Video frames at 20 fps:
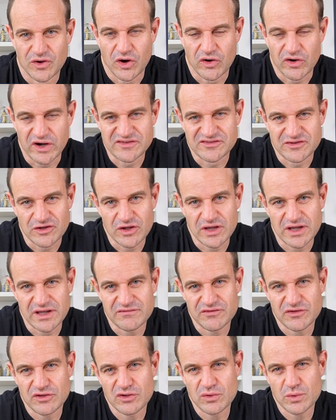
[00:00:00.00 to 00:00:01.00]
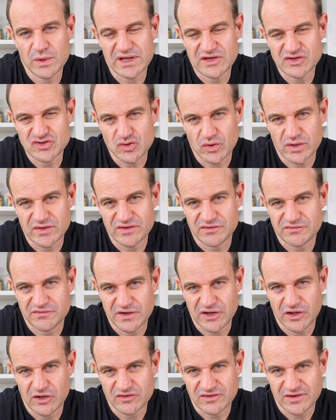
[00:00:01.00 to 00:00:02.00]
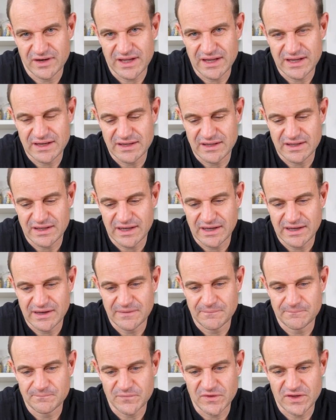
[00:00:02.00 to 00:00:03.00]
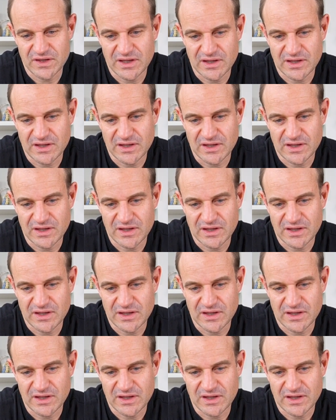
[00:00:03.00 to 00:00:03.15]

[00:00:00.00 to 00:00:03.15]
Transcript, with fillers: All right, so if you enjoyed this video today um,